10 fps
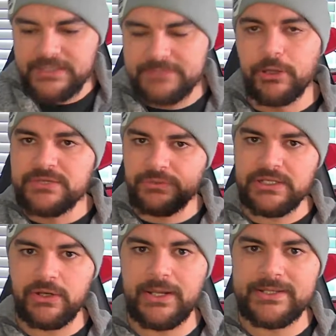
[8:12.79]
His body's
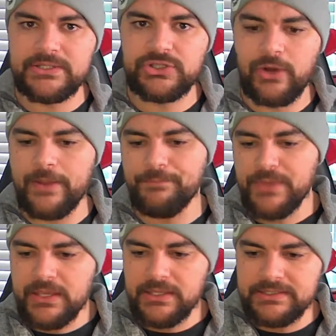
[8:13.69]
really nice and straight.
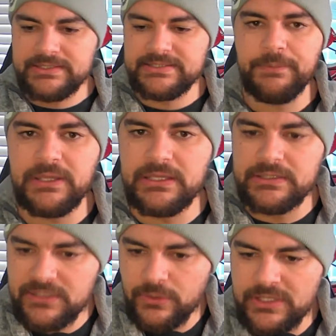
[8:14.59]
He's stepping
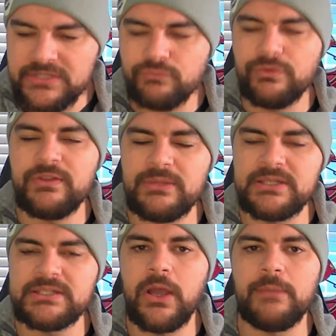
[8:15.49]
in, so his rhythm
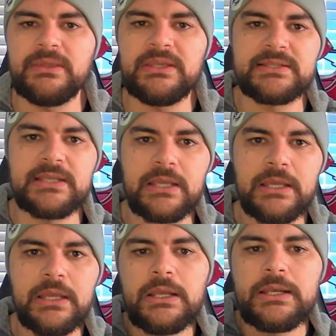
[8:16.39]
and timing is there.
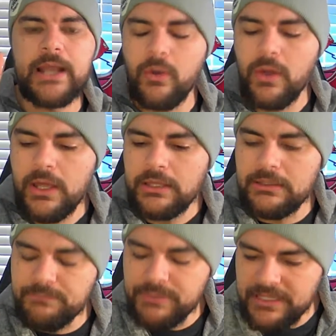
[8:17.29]
Now,
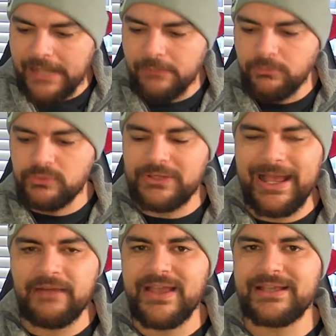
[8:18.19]
in being able to
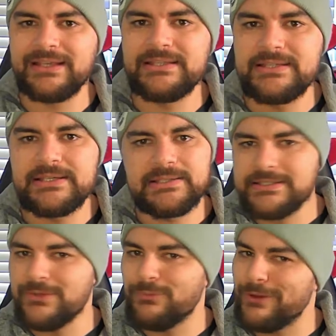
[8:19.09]
have that
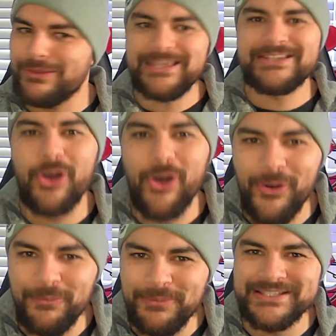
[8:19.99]
consistency, whether he's
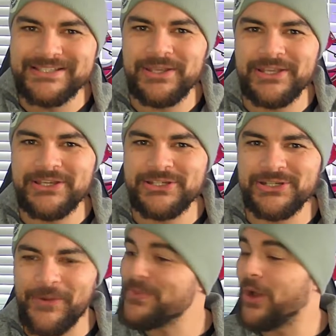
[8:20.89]
hopping into his
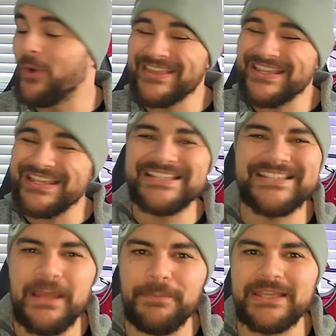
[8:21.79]
shot or whether he's
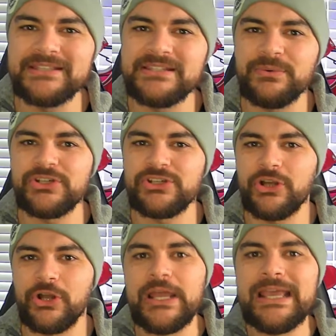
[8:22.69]
stepping into his
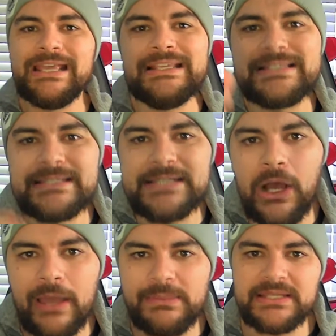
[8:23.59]
shot, his
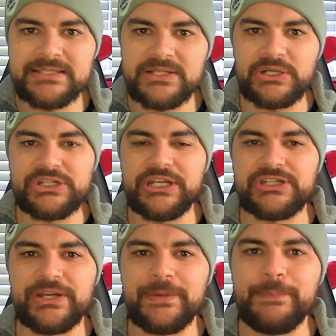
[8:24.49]
timing is is not
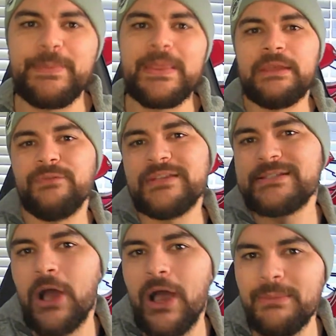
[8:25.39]
changing. If
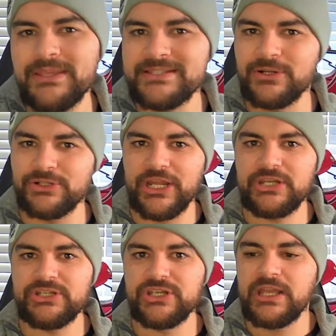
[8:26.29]
his timing's not
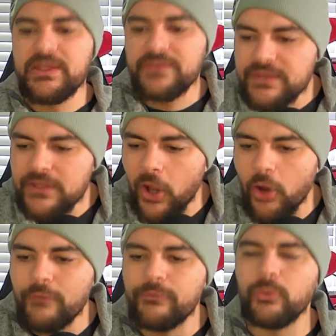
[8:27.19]
changing, then the
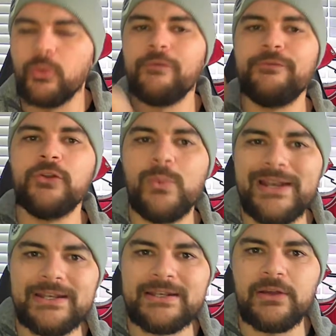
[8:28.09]
overall
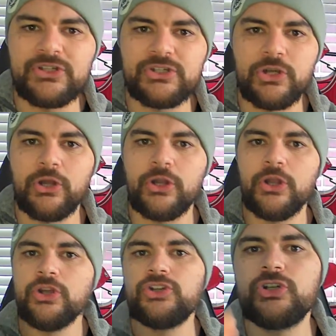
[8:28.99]
fluidity of his shot
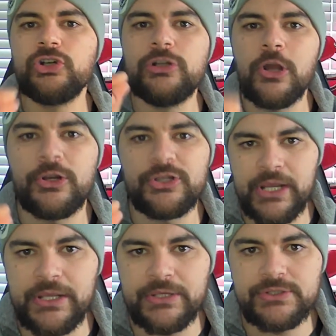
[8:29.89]
should not
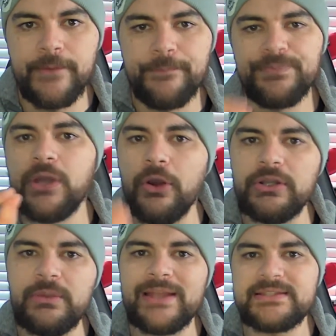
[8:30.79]
change. The
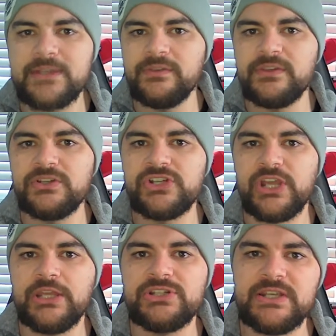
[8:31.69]
only way it's going to
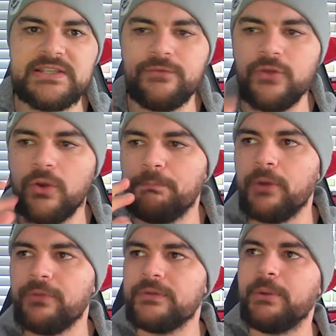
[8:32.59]
change is if you're
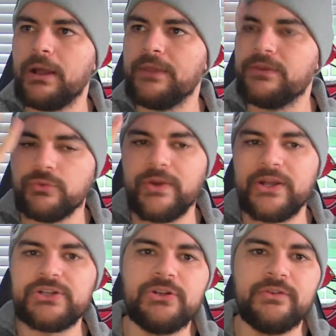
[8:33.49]
bothered by the
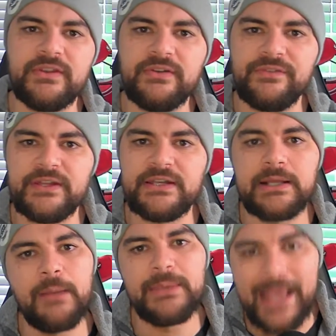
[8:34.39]
direction of the defender
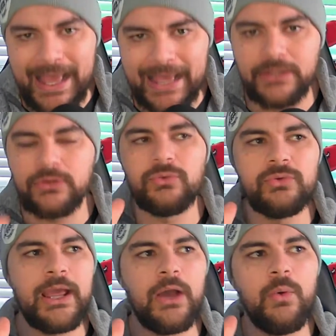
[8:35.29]
coming at you.
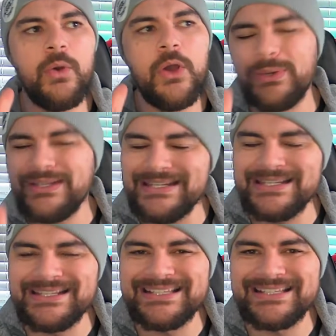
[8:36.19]
Now, we
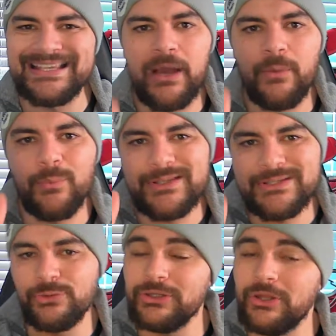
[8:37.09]
didn't see that. We
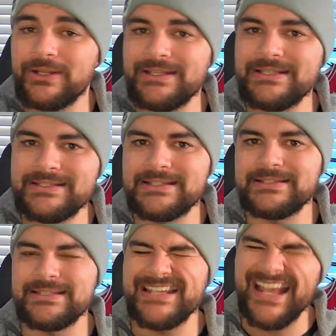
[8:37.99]
saw a lot of
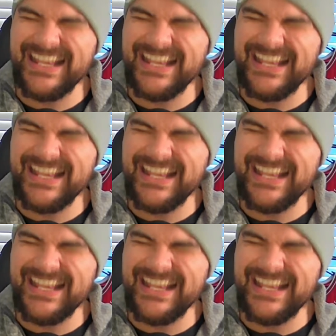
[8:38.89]
consistency.